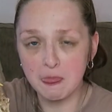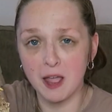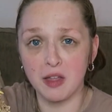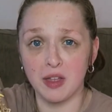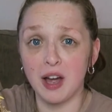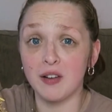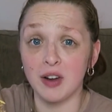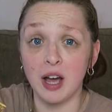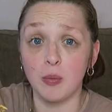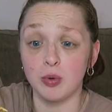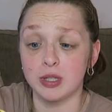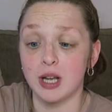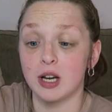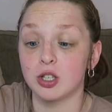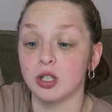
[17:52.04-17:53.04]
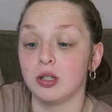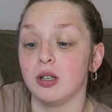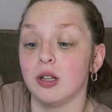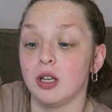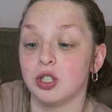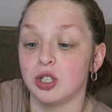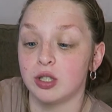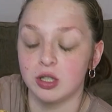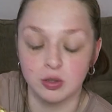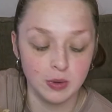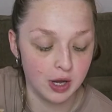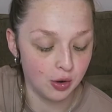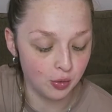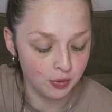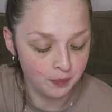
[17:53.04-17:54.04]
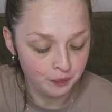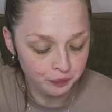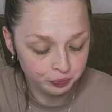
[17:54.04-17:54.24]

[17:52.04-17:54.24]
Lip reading: That wrap was actually delicious as well.